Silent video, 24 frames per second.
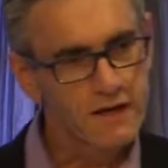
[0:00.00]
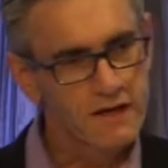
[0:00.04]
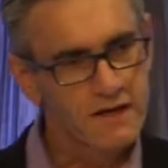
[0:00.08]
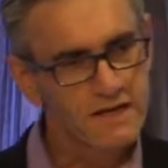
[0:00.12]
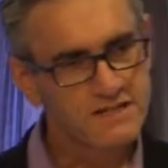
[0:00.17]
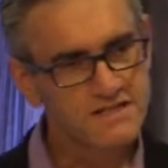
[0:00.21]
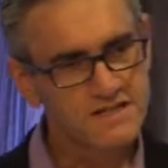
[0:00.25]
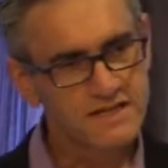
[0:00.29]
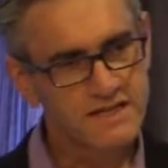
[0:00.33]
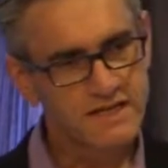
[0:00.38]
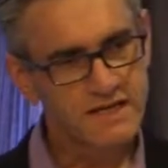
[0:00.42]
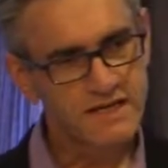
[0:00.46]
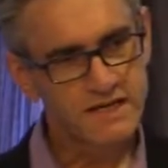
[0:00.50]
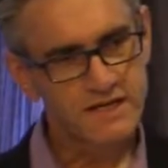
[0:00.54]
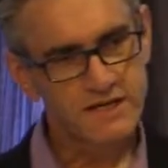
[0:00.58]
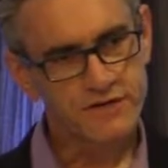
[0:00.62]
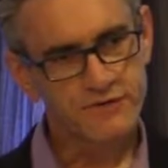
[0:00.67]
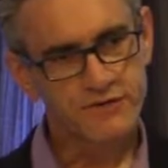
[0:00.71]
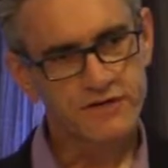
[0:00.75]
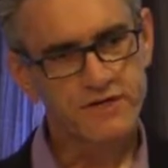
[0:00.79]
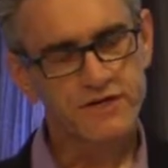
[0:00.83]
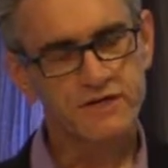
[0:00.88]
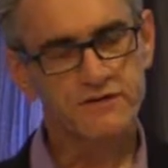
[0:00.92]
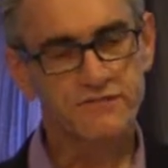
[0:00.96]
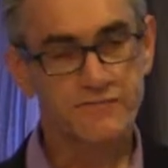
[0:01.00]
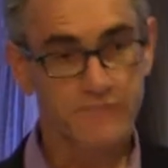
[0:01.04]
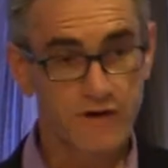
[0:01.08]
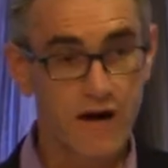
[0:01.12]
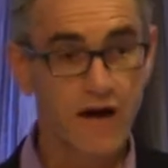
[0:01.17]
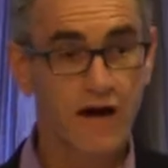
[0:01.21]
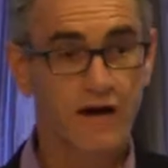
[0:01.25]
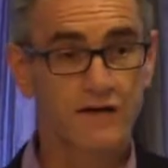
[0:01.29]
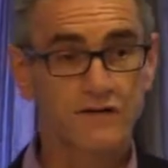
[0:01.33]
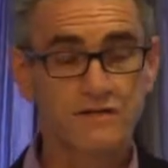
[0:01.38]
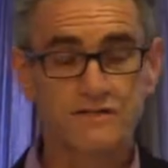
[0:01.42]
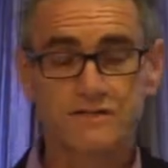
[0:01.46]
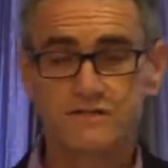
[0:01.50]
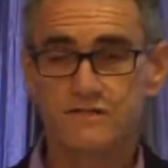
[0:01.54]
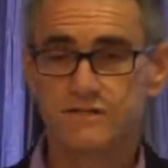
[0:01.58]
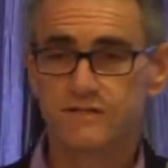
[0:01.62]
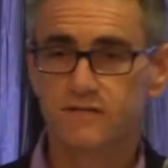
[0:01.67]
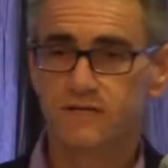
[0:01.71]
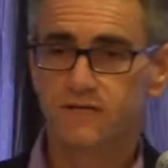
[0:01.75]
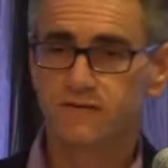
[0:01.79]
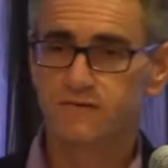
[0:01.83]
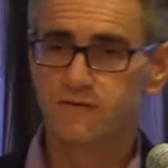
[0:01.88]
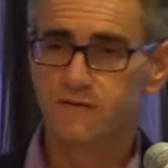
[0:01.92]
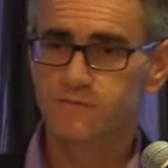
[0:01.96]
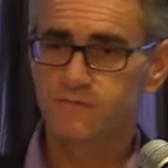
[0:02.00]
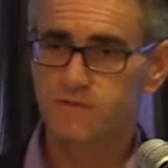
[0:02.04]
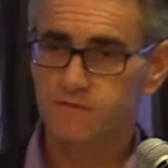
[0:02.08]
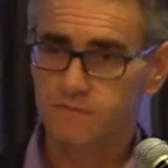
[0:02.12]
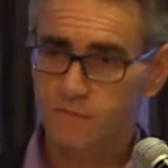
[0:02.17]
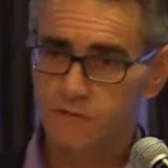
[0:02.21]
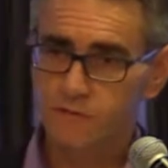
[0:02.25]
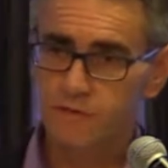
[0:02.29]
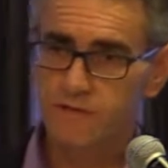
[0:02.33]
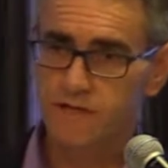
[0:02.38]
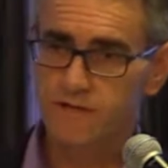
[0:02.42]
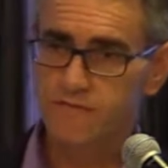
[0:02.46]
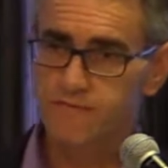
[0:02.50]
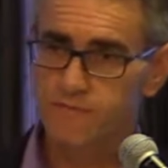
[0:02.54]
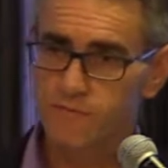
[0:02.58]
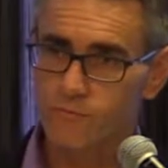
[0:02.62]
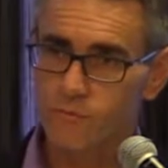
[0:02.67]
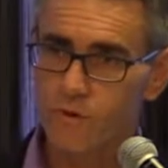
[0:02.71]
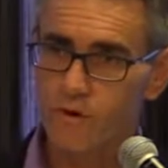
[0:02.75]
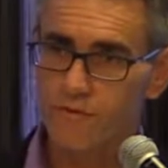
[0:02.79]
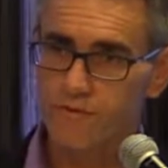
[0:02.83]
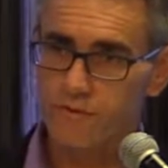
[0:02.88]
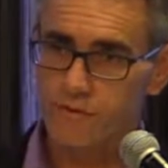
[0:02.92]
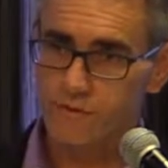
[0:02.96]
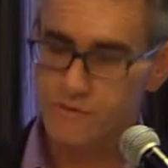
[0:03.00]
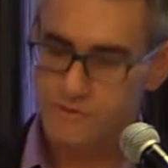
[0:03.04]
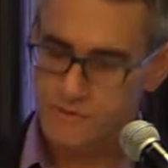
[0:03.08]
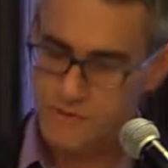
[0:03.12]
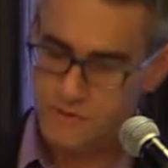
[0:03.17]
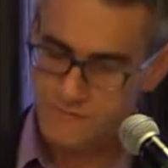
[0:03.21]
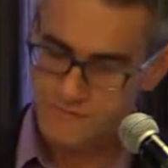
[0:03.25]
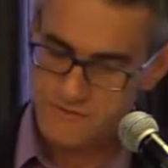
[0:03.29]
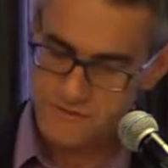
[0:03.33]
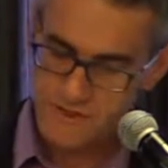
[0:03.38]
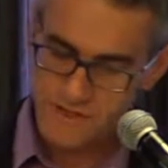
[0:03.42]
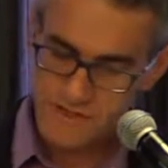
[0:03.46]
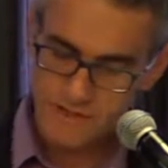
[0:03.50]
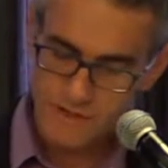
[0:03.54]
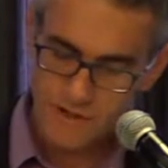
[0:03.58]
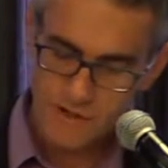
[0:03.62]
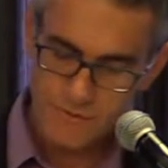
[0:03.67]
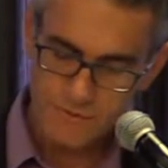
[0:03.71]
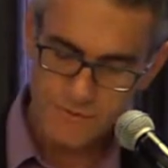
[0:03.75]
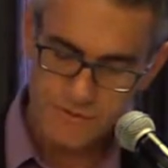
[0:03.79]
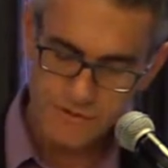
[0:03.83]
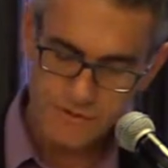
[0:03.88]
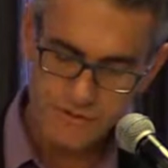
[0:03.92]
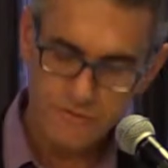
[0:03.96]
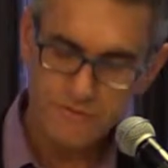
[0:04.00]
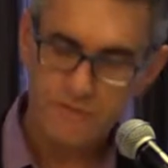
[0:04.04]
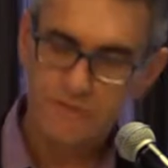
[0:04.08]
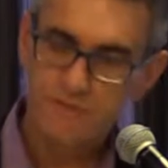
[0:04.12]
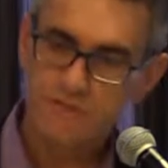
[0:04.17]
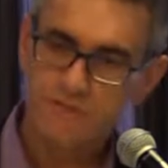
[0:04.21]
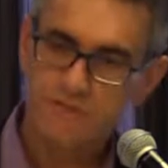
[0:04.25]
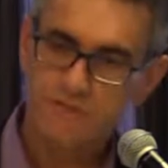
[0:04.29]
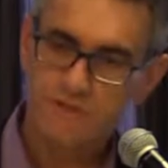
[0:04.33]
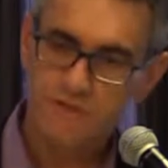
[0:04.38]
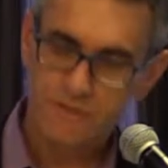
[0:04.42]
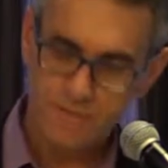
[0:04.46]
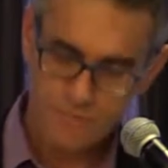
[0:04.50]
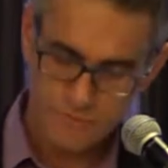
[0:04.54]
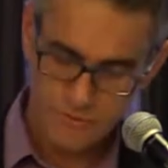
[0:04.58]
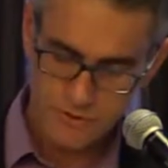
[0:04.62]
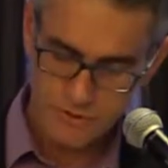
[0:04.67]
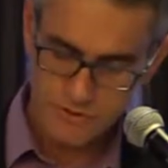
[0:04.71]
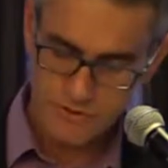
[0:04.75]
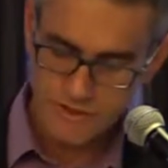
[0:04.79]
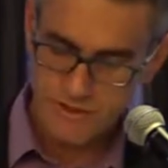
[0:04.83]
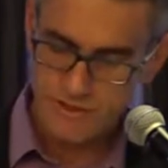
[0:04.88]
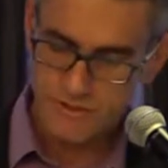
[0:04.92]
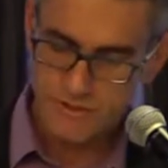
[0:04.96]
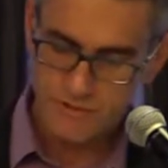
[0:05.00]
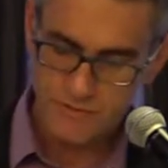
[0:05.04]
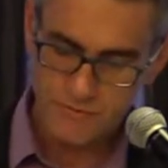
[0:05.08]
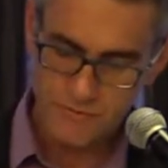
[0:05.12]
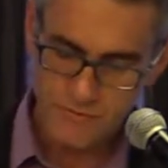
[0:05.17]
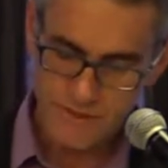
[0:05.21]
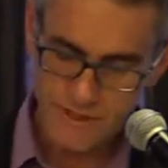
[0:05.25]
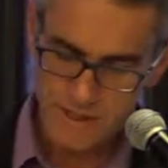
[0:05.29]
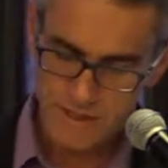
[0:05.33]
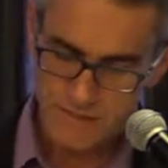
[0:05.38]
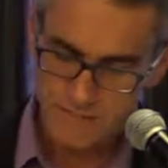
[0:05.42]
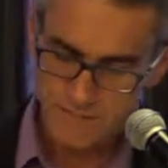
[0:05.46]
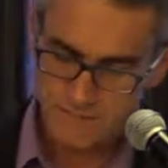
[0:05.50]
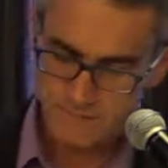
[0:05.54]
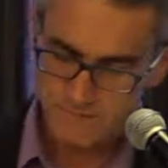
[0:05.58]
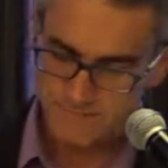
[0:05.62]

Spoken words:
It's a key ingredient for us in terms of looking for what those off-site opportunities on a project could be.